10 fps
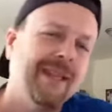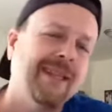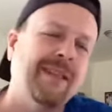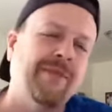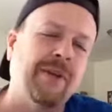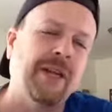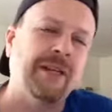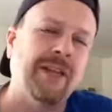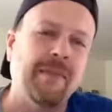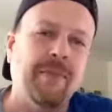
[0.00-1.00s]
He's got a funny
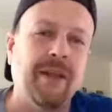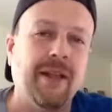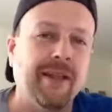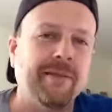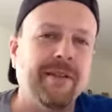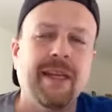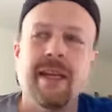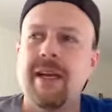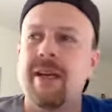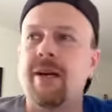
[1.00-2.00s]
nickname, but I like it.
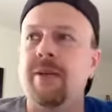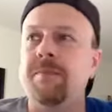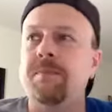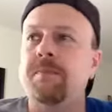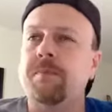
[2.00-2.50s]
So